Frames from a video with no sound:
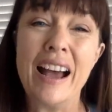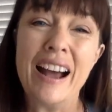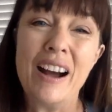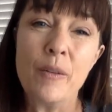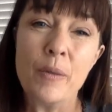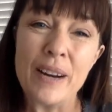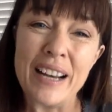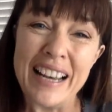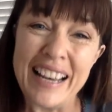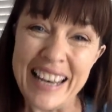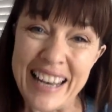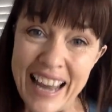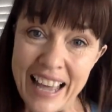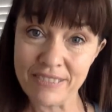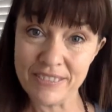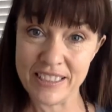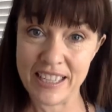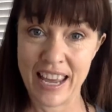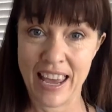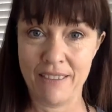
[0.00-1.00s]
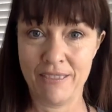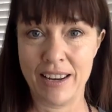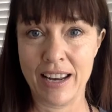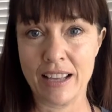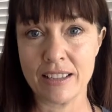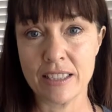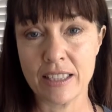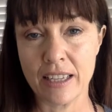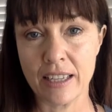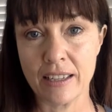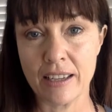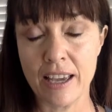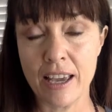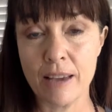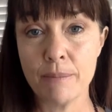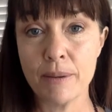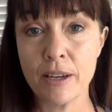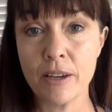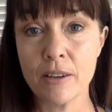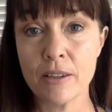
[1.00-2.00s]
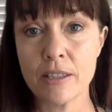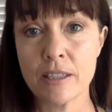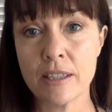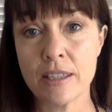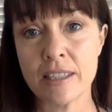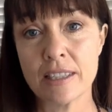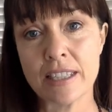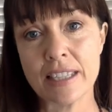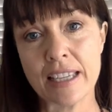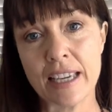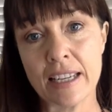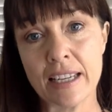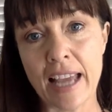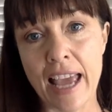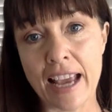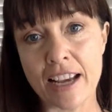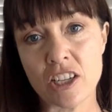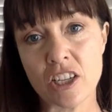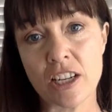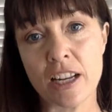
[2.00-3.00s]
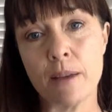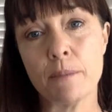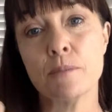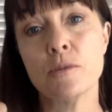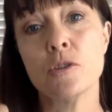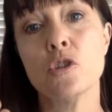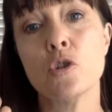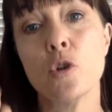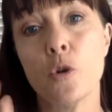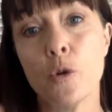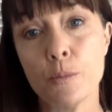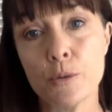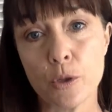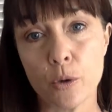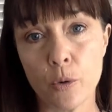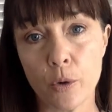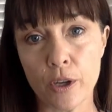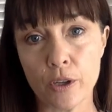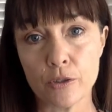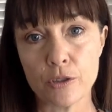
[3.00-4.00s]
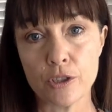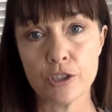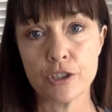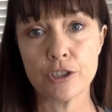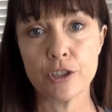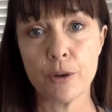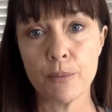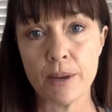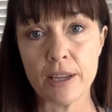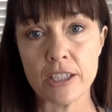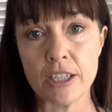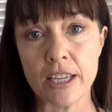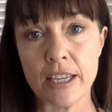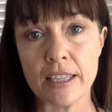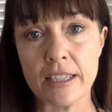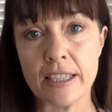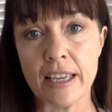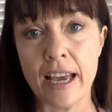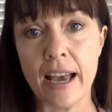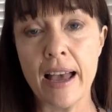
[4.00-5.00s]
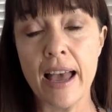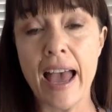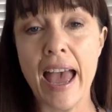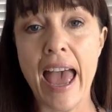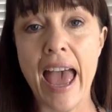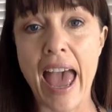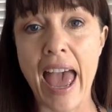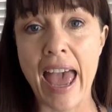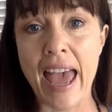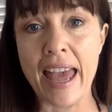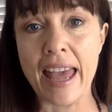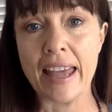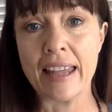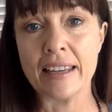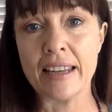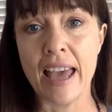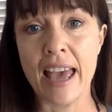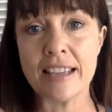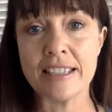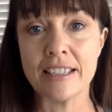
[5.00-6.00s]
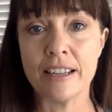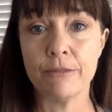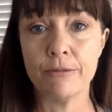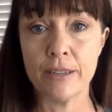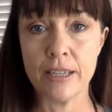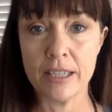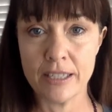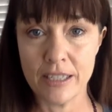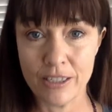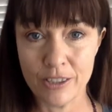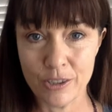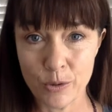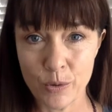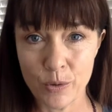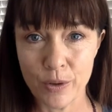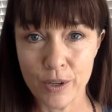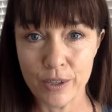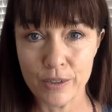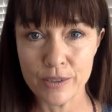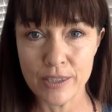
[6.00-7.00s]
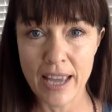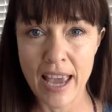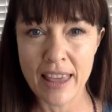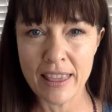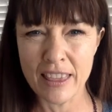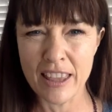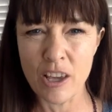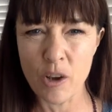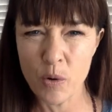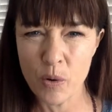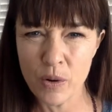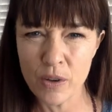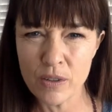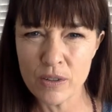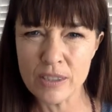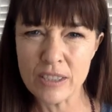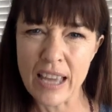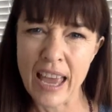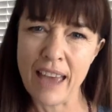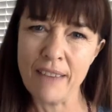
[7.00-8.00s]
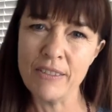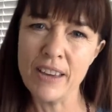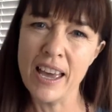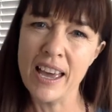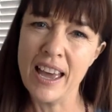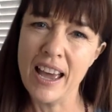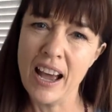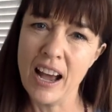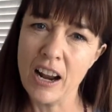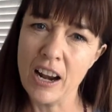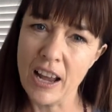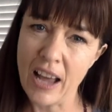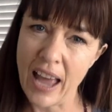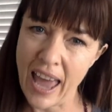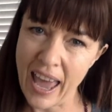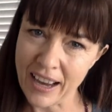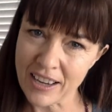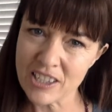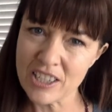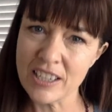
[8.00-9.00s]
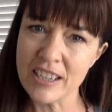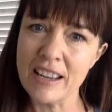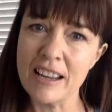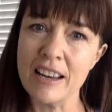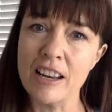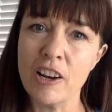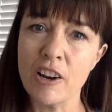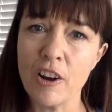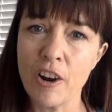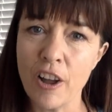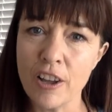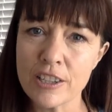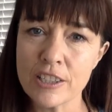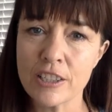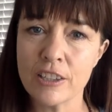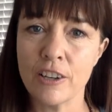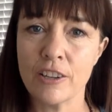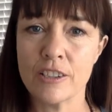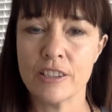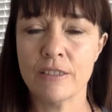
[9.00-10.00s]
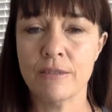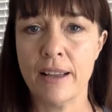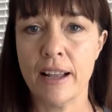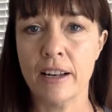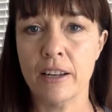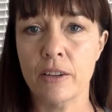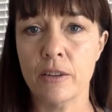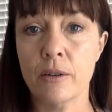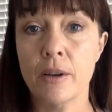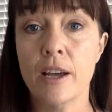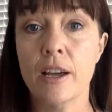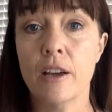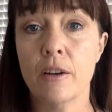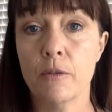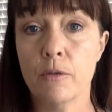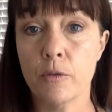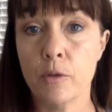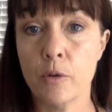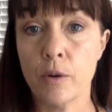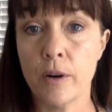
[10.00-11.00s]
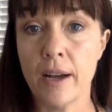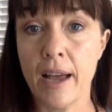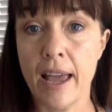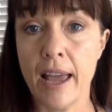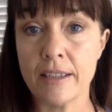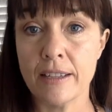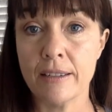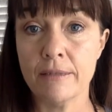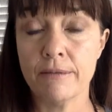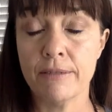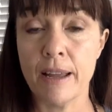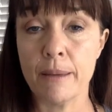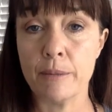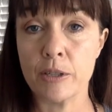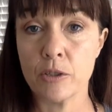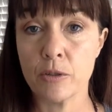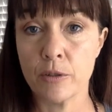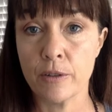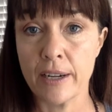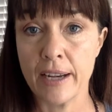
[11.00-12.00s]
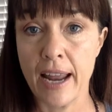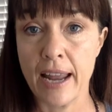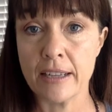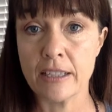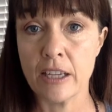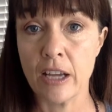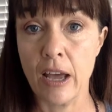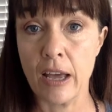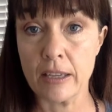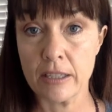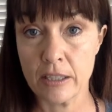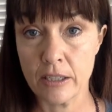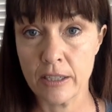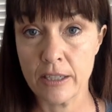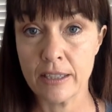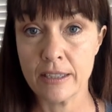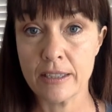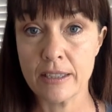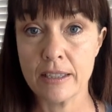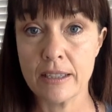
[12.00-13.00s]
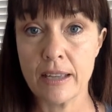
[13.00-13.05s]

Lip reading: would love to have in our skincare, because the skin actually absorbs oils so much easier and has an affinity to oils. And the oils have actually lots and lots of value for anti-inflammatory and antioxidant